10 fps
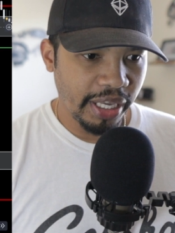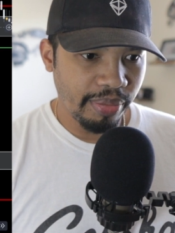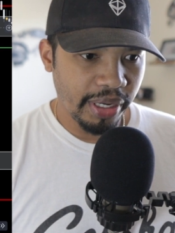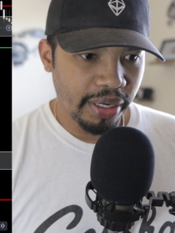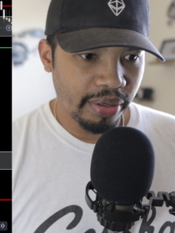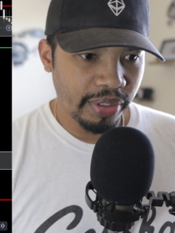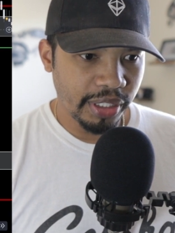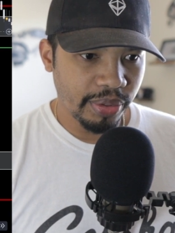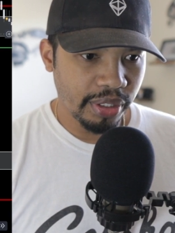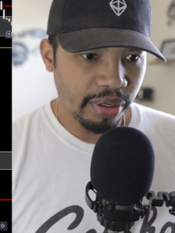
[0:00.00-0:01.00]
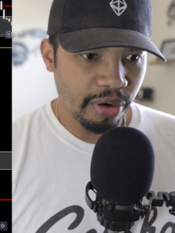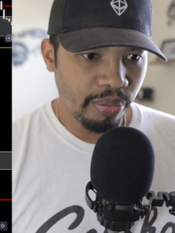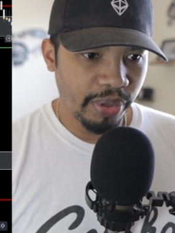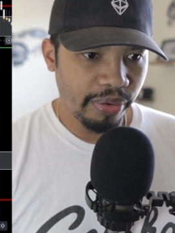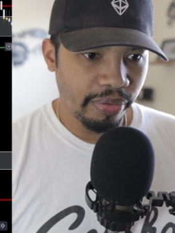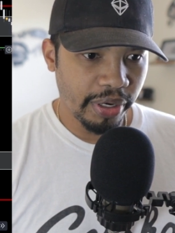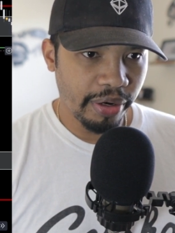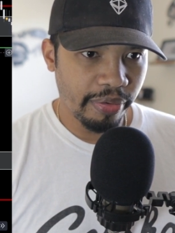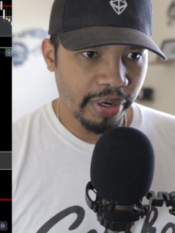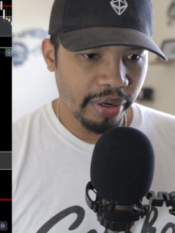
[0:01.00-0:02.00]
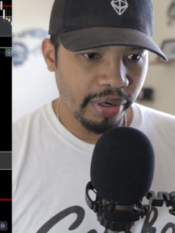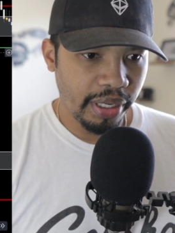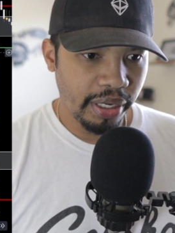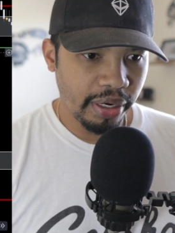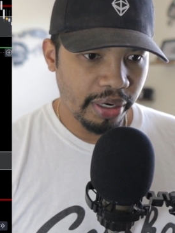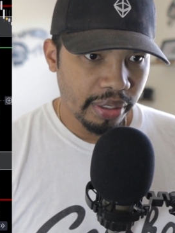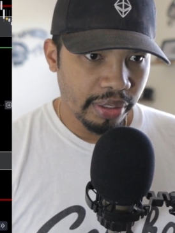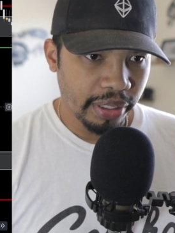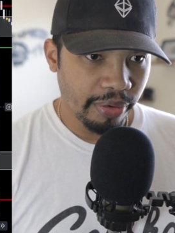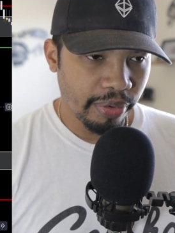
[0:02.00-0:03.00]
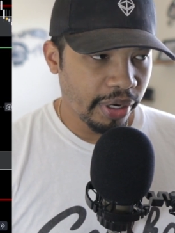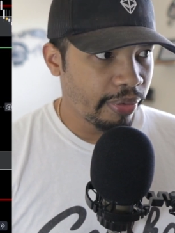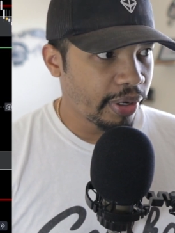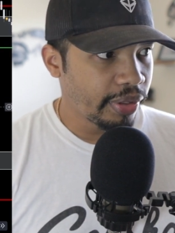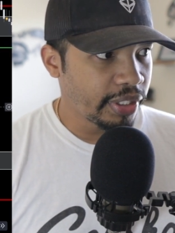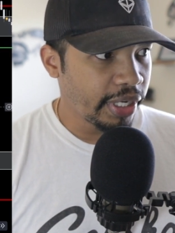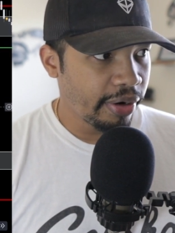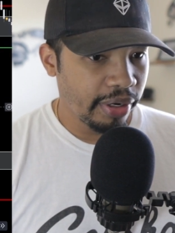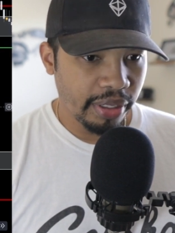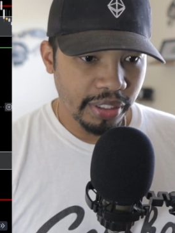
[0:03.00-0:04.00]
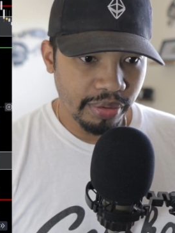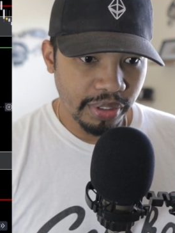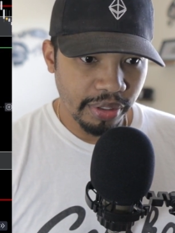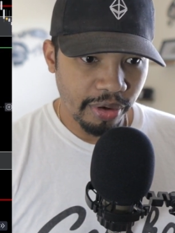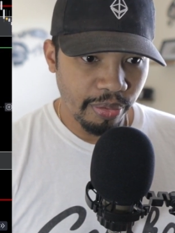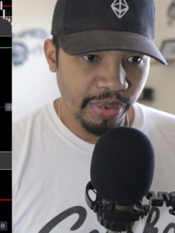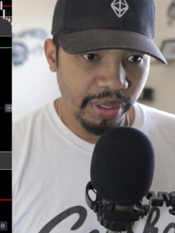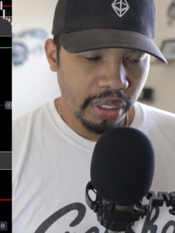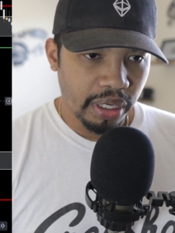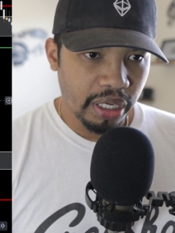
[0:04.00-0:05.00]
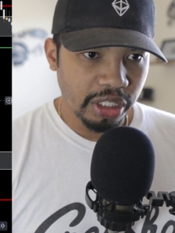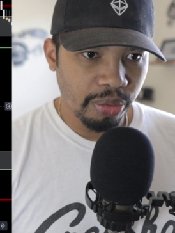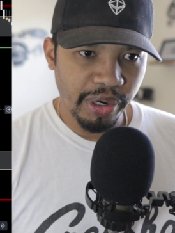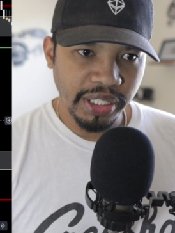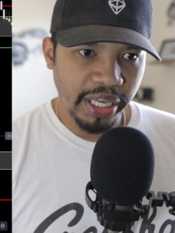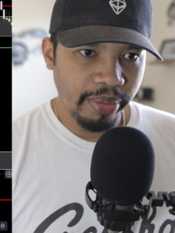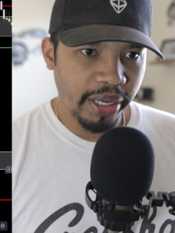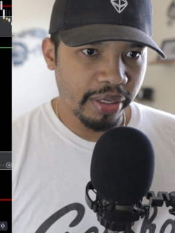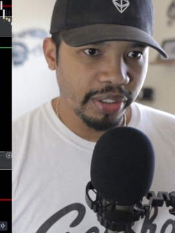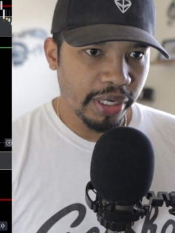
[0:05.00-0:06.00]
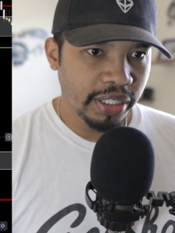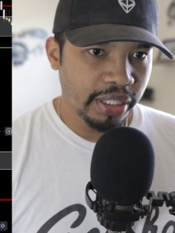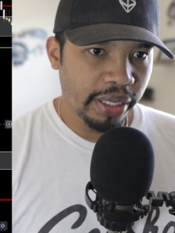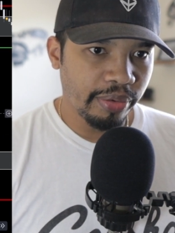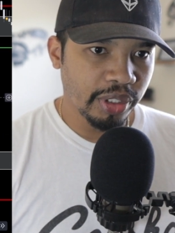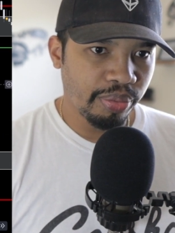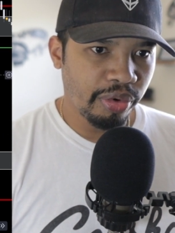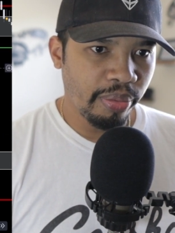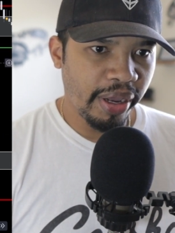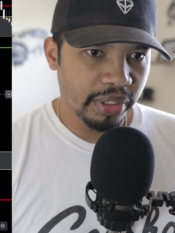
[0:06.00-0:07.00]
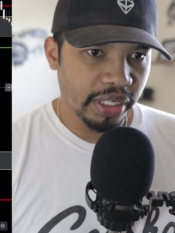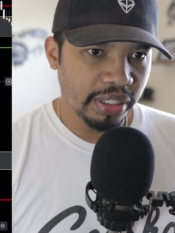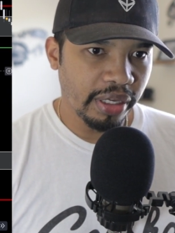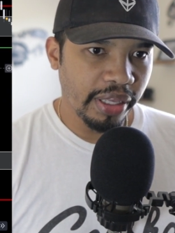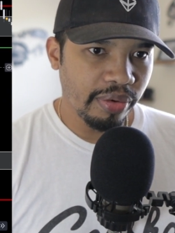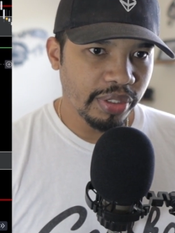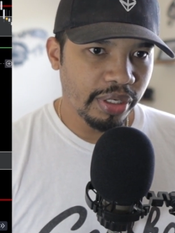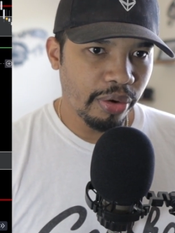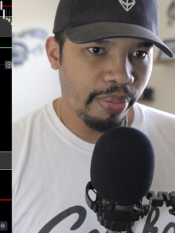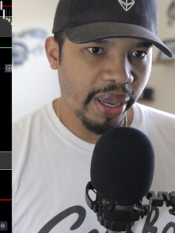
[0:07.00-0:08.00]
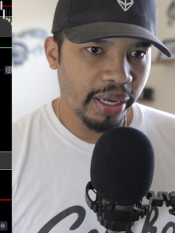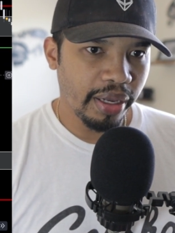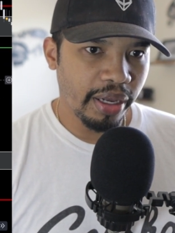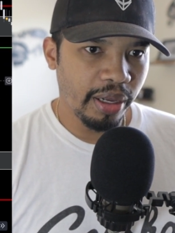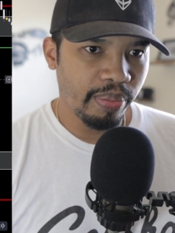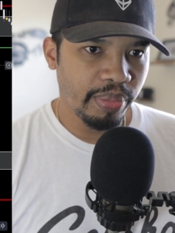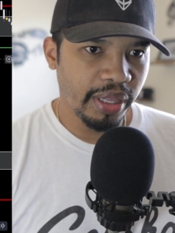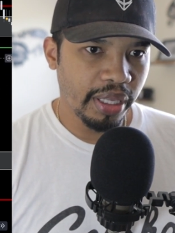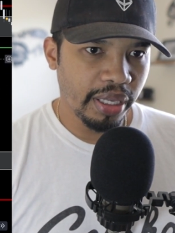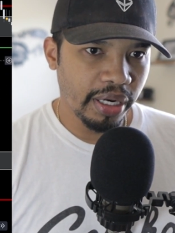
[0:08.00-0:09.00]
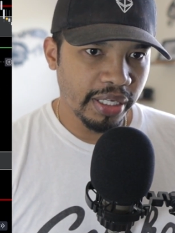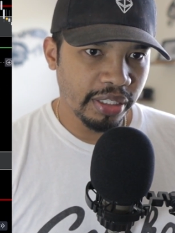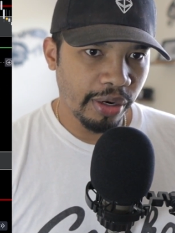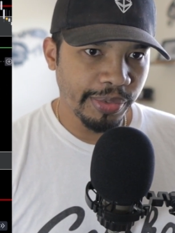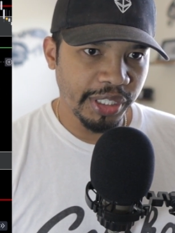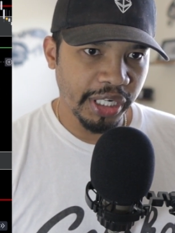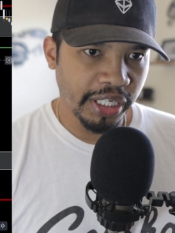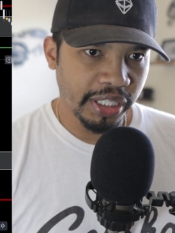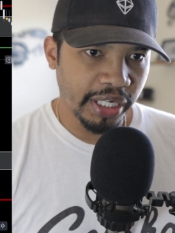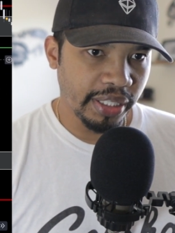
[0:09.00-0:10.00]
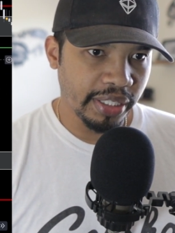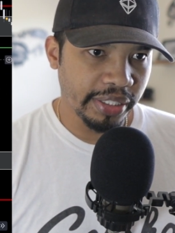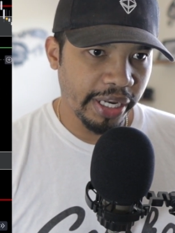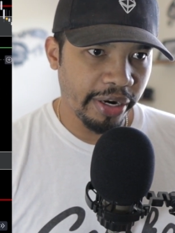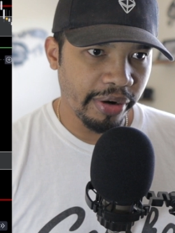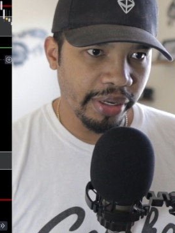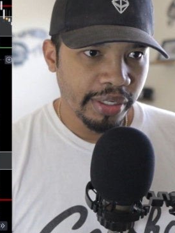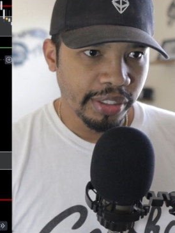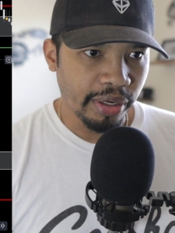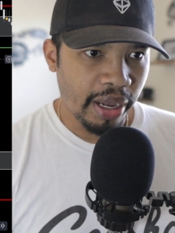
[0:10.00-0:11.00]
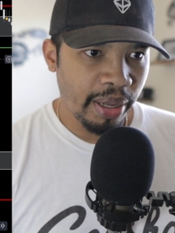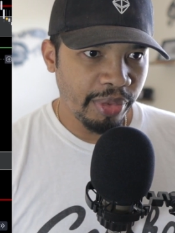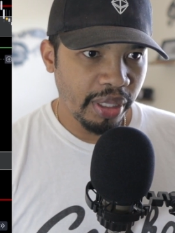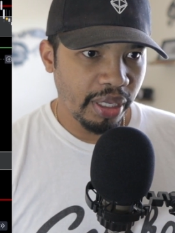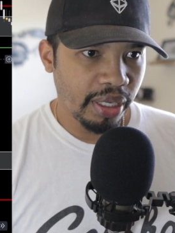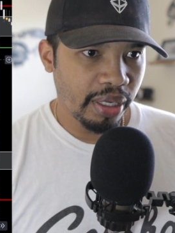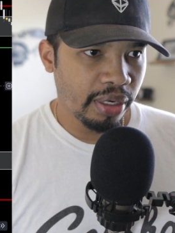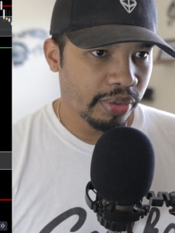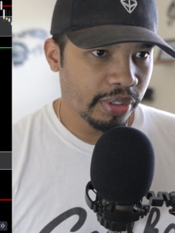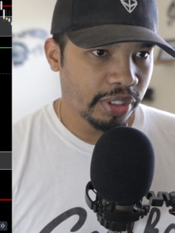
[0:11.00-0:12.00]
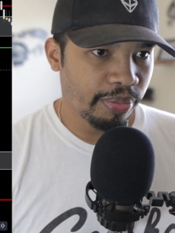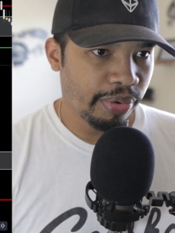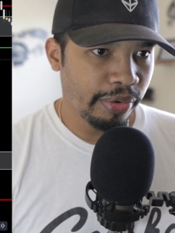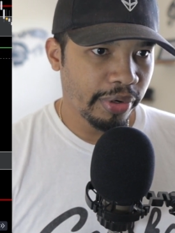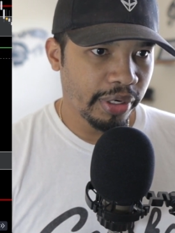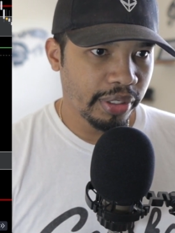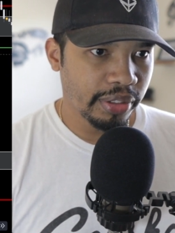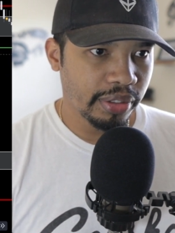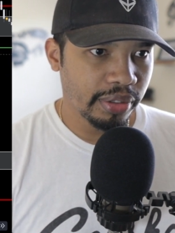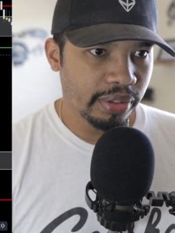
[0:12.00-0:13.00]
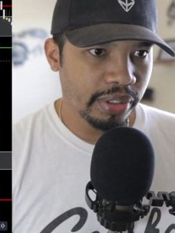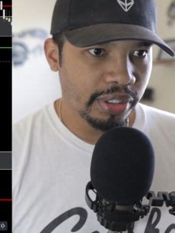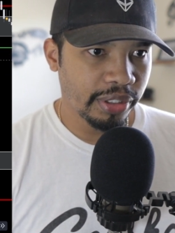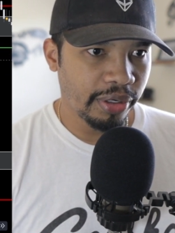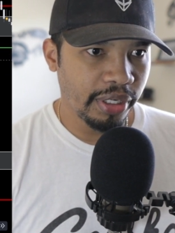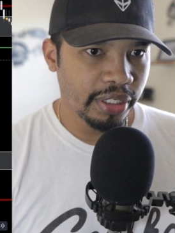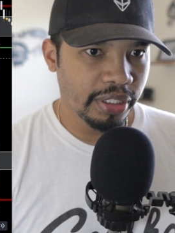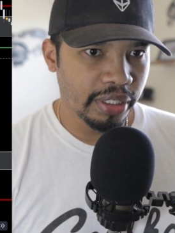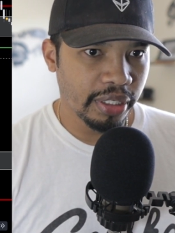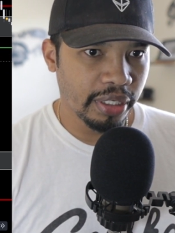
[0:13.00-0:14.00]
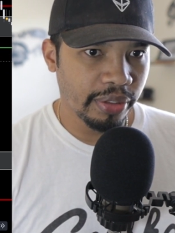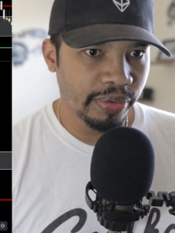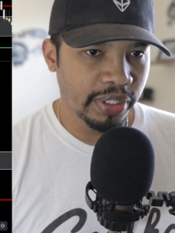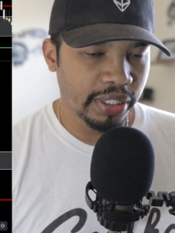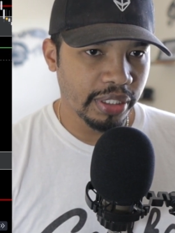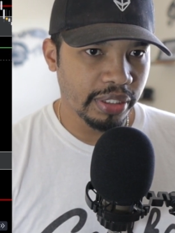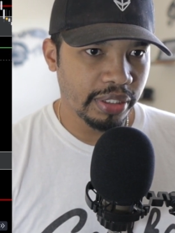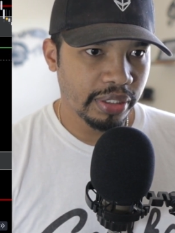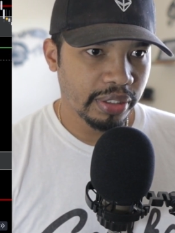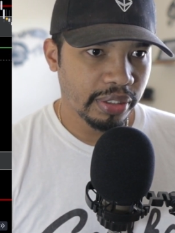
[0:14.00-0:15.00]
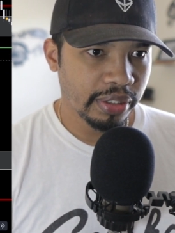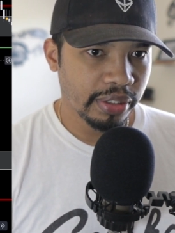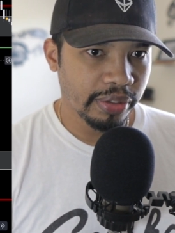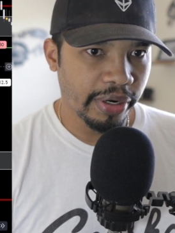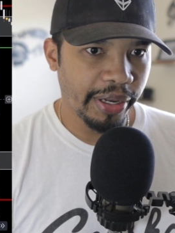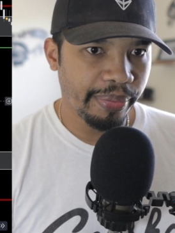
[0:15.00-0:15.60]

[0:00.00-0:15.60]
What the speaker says: down. This was the open right around here, like right around this area. This was the open. So price came down. So I just thought it was a pullback. I saw that it was going back up, but then I saw rejection at this area. So I'm thinking support is turning into resistance, right?